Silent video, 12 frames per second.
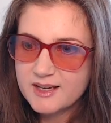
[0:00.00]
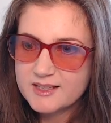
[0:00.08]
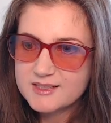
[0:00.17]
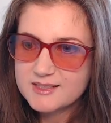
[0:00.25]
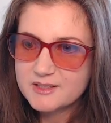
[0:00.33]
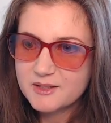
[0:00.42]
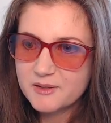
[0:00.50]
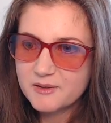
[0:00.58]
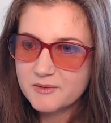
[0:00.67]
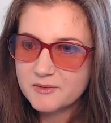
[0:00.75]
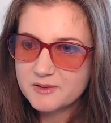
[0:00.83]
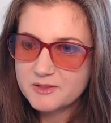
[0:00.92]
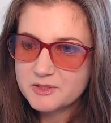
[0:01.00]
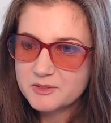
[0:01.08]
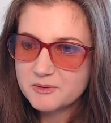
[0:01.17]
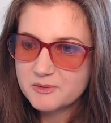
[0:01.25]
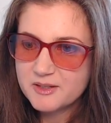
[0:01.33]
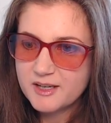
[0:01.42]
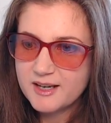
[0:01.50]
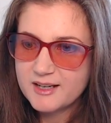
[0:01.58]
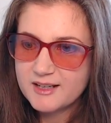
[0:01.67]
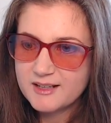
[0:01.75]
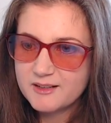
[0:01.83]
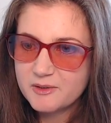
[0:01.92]
So
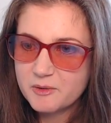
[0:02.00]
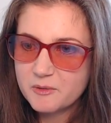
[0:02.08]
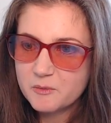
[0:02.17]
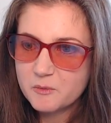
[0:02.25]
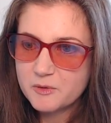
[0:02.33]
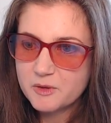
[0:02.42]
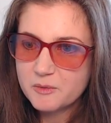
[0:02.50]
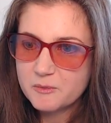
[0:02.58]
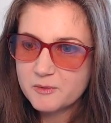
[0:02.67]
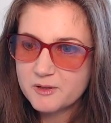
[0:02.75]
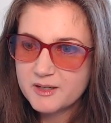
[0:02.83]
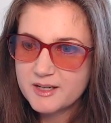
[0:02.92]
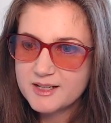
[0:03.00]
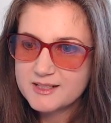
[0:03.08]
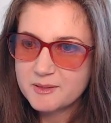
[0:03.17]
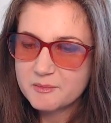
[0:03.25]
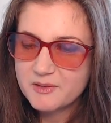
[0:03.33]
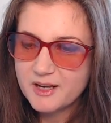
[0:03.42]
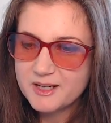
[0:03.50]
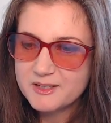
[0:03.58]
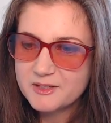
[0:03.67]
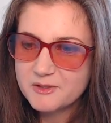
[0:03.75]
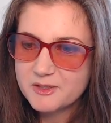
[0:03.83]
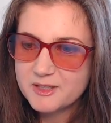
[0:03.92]
Julie, no worries. I'm glad
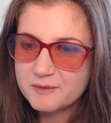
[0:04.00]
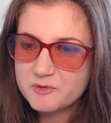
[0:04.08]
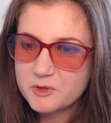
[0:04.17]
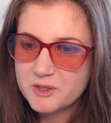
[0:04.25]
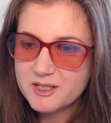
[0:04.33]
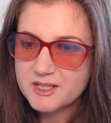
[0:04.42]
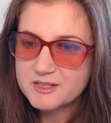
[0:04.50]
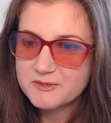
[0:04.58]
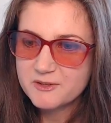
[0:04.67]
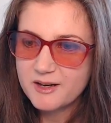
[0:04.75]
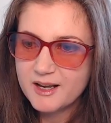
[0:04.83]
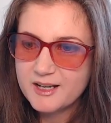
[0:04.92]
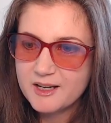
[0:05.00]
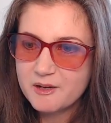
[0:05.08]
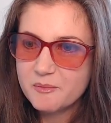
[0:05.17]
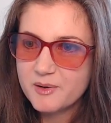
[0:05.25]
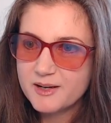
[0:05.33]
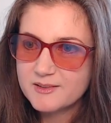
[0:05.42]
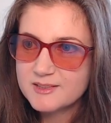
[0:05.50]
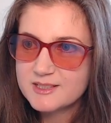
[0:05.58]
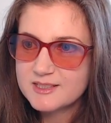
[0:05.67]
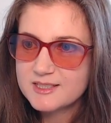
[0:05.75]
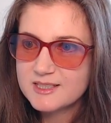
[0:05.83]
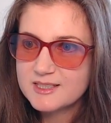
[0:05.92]
you could join us for any amount
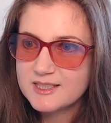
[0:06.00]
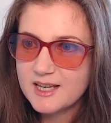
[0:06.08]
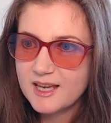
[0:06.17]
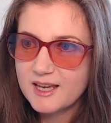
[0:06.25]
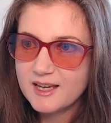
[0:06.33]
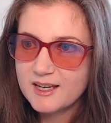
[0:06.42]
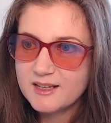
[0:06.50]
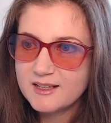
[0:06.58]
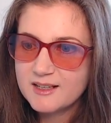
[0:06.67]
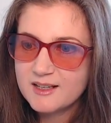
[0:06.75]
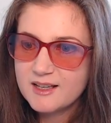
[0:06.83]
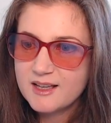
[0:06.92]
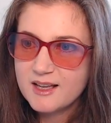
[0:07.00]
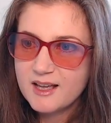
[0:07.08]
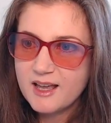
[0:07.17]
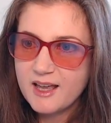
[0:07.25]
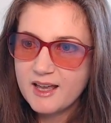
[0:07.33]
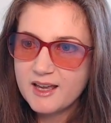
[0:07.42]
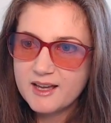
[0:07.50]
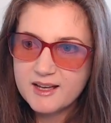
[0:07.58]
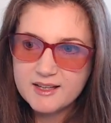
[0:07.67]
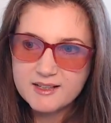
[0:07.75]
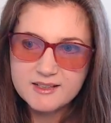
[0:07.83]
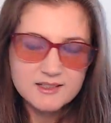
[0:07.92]
today.
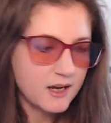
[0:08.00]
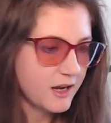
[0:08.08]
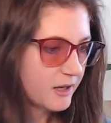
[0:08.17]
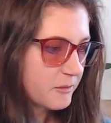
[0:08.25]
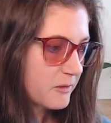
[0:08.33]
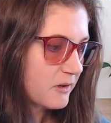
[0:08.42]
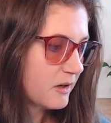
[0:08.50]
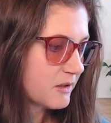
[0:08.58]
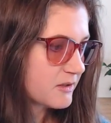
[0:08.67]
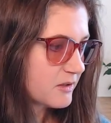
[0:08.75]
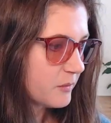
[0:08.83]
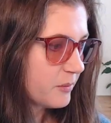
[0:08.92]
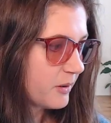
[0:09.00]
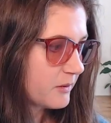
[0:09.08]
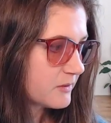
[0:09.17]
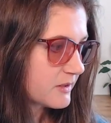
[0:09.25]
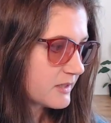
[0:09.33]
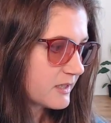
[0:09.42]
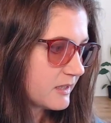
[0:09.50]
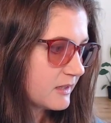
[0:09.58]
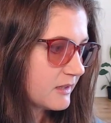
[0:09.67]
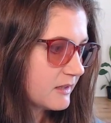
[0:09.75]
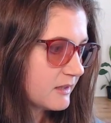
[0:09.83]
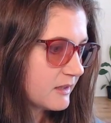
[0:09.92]
And I will also post
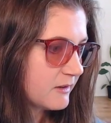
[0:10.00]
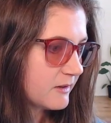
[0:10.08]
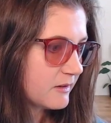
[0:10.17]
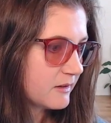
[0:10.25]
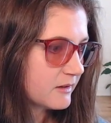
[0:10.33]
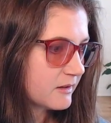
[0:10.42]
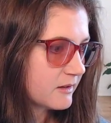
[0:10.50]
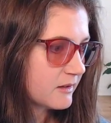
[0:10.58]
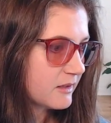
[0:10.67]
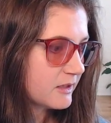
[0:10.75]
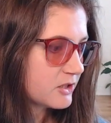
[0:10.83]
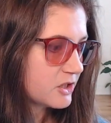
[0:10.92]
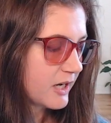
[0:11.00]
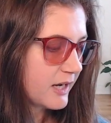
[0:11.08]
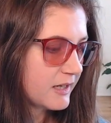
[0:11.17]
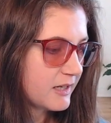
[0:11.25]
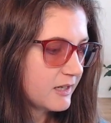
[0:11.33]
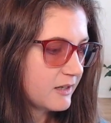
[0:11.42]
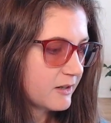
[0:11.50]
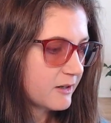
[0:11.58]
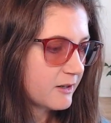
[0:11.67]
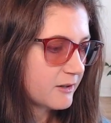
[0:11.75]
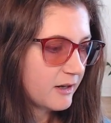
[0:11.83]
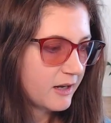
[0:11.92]
in the chat
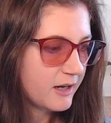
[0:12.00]
here